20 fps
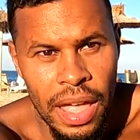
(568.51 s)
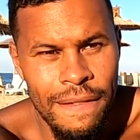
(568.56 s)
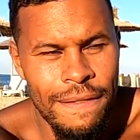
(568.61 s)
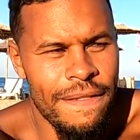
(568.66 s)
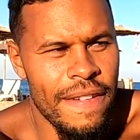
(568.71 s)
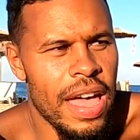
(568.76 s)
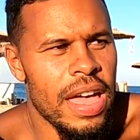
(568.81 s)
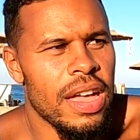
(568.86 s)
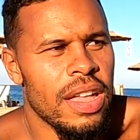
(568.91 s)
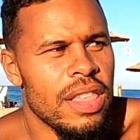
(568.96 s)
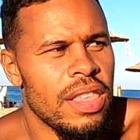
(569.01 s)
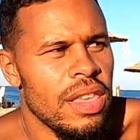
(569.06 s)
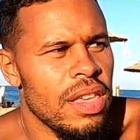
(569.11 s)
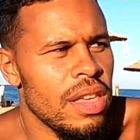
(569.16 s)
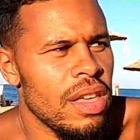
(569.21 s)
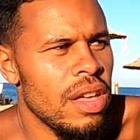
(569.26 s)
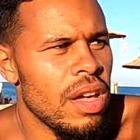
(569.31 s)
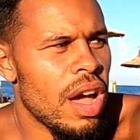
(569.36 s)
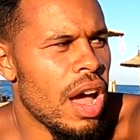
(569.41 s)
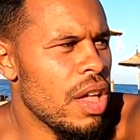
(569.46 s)
In fact,
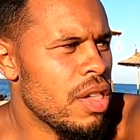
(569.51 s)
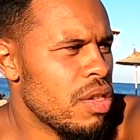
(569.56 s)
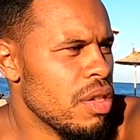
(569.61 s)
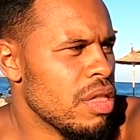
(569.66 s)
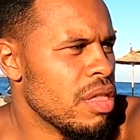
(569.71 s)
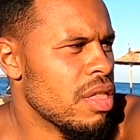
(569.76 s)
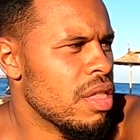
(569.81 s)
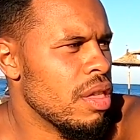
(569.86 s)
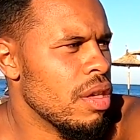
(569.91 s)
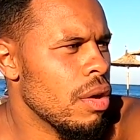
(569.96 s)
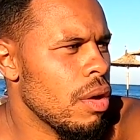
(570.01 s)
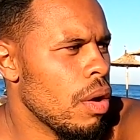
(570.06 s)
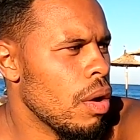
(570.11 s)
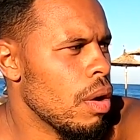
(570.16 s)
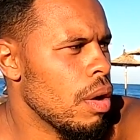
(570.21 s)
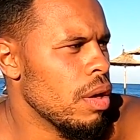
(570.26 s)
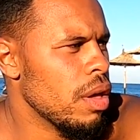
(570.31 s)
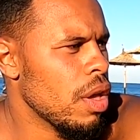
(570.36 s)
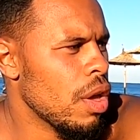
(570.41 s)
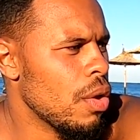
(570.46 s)
I just,
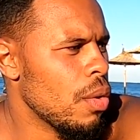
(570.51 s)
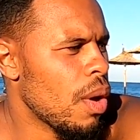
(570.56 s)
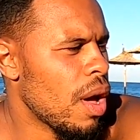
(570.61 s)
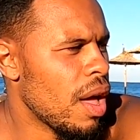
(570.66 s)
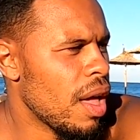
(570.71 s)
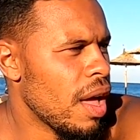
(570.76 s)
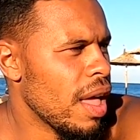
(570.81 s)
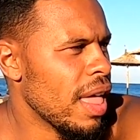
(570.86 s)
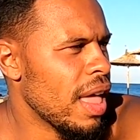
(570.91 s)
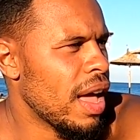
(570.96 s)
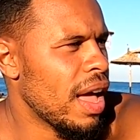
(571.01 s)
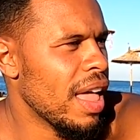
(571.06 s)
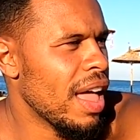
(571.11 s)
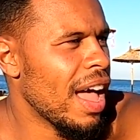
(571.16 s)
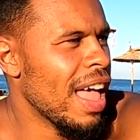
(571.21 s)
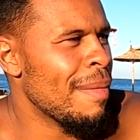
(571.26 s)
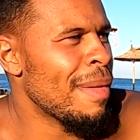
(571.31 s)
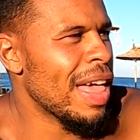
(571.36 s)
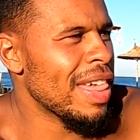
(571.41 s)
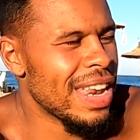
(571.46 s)
you know, I,
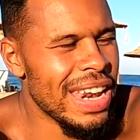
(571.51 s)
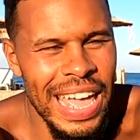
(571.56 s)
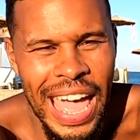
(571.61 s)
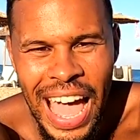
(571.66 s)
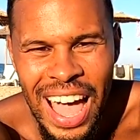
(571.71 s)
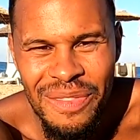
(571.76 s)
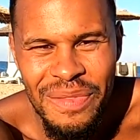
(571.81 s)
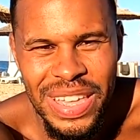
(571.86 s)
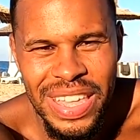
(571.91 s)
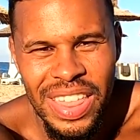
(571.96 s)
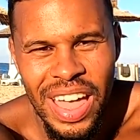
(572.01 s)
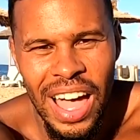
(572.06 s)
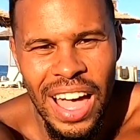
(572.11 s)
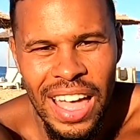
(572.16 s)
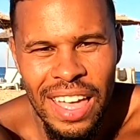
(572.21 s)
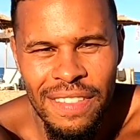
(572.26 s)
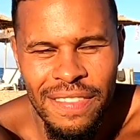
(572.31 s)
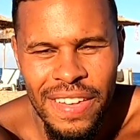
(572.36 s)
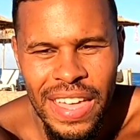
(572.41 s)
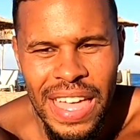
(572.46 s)
I, I'm actually happy that
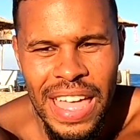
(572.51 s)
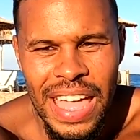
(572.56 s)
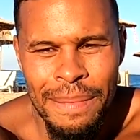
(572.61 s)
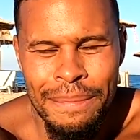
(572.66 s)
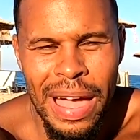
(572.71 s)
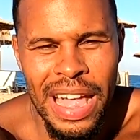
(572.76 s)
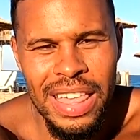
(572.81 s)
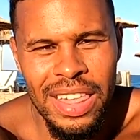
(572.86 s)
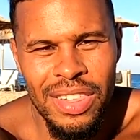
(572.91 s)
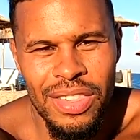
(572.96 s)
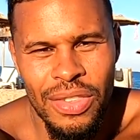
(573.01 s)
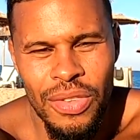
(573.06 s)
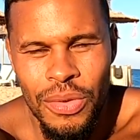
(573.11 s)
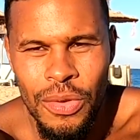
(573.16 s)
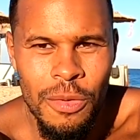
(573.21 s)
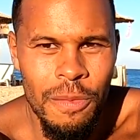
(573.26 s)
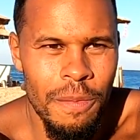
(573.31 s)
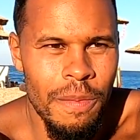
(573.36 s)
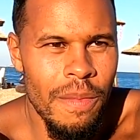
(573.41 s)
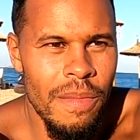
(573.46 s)
I've managed
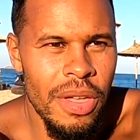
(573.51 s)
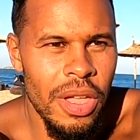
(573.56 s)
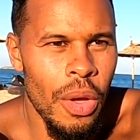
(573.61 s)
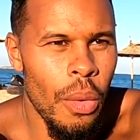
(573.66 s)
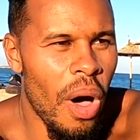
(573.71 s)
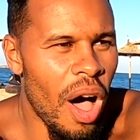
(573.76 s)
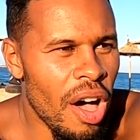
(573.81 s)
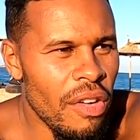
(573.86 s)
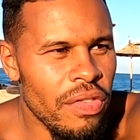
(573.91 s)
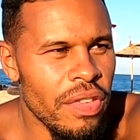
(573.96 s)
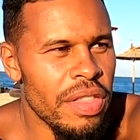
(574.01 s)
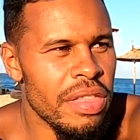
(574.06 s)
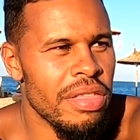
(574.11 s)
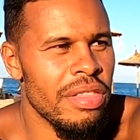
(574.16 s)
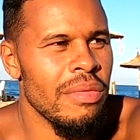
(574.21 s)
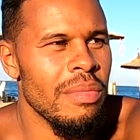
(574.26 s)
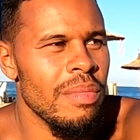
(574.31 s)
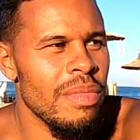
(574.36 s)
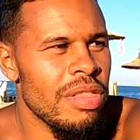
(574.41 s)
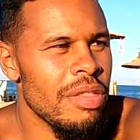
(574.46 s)
to, you know, offer
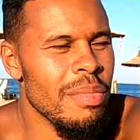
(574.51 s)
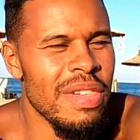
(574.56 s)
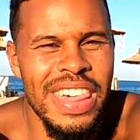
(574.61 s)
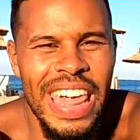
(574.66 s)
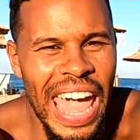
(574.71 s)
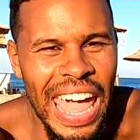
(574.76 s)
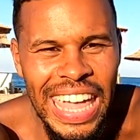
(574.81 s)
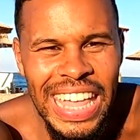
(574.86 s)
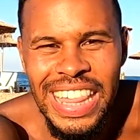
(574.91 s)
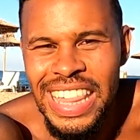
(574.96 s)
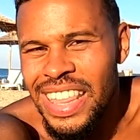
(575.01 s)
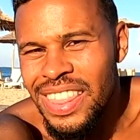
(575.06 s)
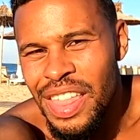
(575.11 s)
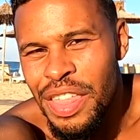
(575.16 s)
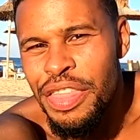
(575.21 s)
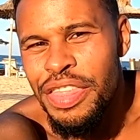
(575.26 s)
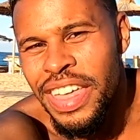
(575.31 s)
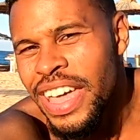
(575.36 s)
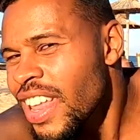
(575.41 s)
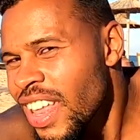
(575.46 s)
some, some change in
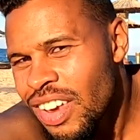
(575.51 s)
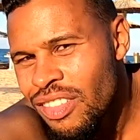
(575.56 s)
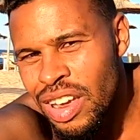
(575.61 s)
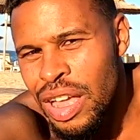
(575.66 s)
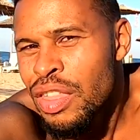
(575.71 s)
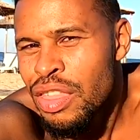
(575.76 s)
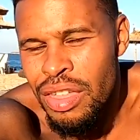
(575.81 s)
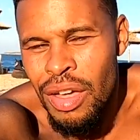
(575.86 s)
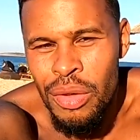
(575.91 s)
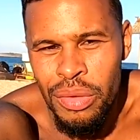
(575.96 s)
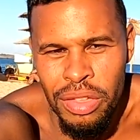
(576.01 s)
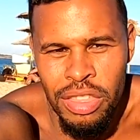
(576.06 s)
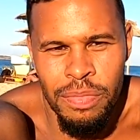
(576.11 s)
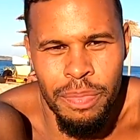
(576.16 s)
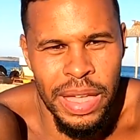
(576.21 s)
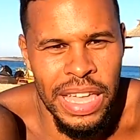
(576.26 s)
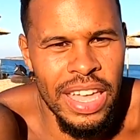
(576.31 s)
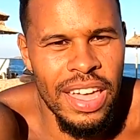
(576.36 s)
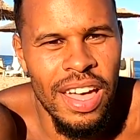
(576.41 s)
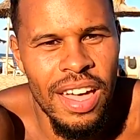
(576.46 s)
the scenery, so to
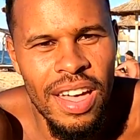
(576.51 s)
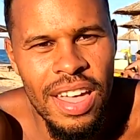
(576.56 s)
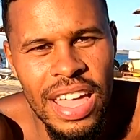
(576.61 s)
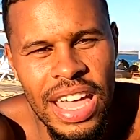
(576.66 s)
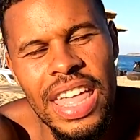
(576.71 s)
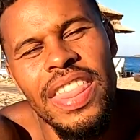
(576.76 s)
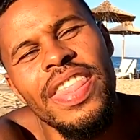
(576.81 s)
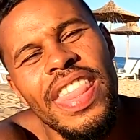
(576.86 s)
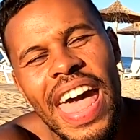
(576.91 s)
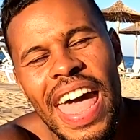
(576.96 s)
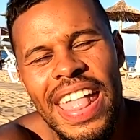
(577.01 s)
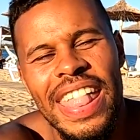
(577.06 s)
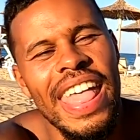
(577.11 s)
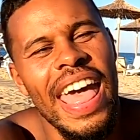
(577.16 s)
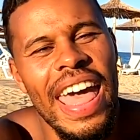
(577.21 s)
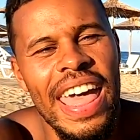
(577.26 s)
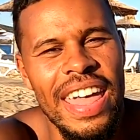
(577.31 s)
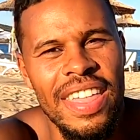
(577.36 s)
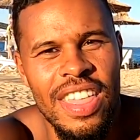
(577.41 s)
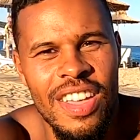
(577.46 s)
speak, in their
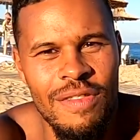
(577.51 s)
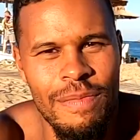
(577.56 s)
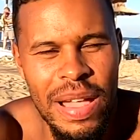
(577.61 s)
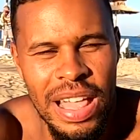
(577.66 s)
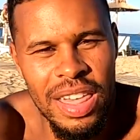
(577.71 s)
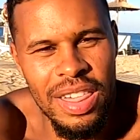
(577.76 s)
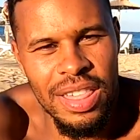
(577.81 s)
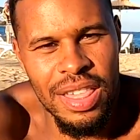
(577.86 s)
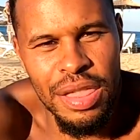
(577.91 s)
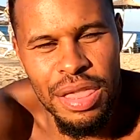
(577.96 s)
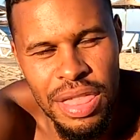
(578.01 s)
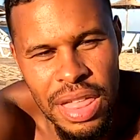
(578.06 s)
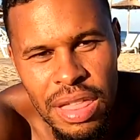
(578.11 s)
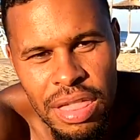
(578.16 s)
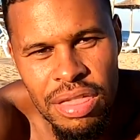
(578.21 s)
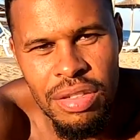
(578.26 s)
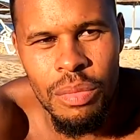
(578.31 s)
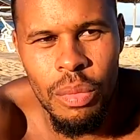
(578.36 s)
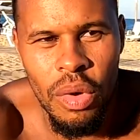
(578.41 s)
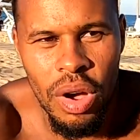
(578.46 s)
day. They've managed to
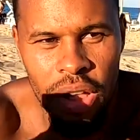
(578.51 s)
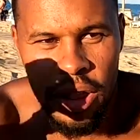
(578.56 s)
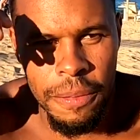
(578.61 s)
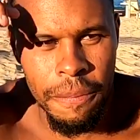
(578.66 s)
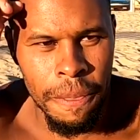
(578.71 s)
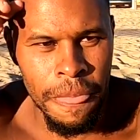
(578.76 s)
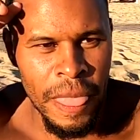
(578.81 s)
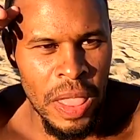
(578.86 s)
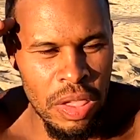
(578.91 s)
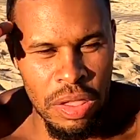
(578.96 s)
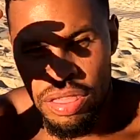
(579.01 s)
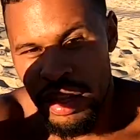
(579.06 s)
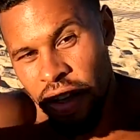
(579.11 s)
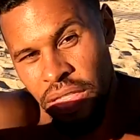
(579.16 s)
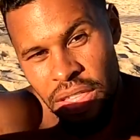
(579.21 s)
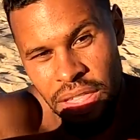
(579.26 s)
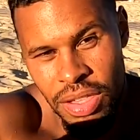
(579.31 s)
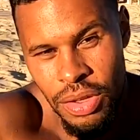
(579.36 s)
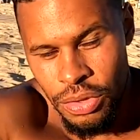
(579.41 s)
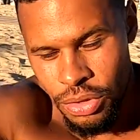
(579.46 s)
see someone, just
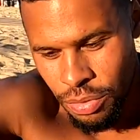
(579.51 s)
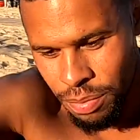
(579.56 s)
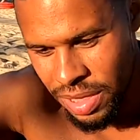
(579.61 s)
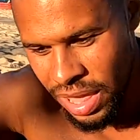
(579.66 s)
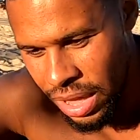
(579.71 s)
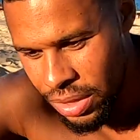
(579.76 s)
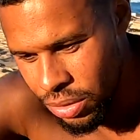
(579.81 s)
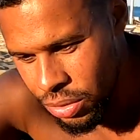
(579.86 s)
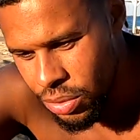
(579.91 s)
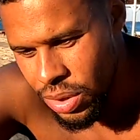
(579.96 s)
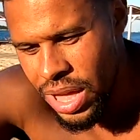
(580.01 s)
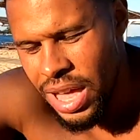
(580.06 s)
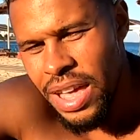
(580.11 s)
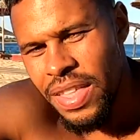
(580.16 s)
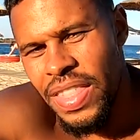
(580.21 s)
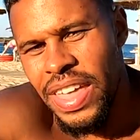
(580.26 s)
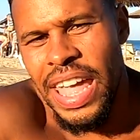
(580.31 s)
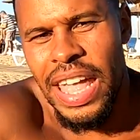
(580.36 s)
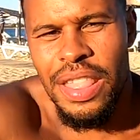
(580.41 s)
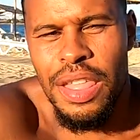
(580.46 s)
like this YouTube channel,
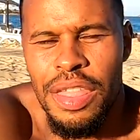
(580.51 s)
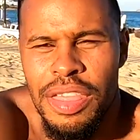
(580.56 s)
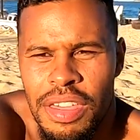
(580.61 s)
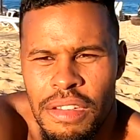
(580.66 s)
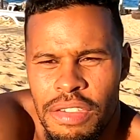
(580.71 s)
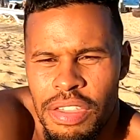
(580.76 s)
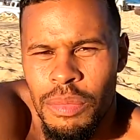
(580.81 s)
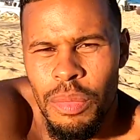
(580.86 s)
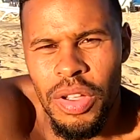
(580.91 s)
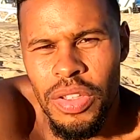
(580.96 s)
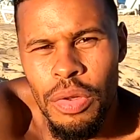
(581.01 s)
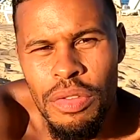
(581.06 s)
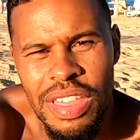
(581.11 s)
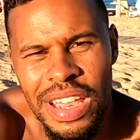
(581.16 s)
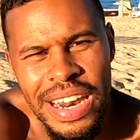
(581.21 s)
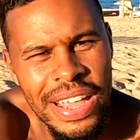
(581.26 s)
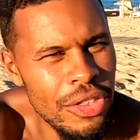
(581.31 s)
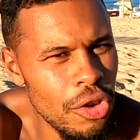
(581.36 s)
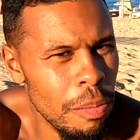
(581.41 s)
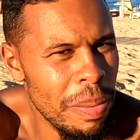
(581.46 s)
they get to see someone
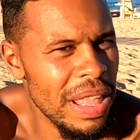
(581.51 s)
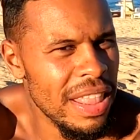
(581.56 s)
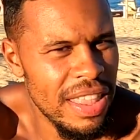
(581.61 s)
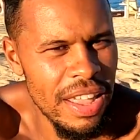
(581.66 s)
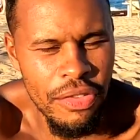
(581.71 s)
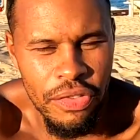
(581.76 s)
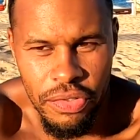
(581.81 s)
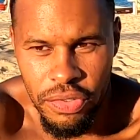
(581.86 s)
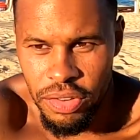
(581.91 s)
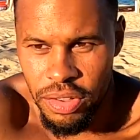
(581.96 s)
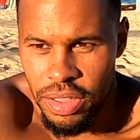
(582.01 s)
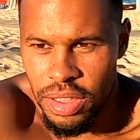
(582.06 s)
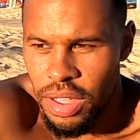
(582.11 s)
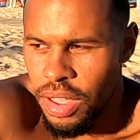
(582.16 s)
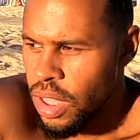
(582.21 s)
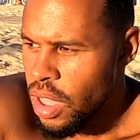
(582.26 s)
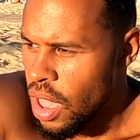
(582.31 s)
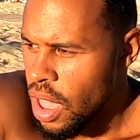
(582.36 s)
who's a little bit different.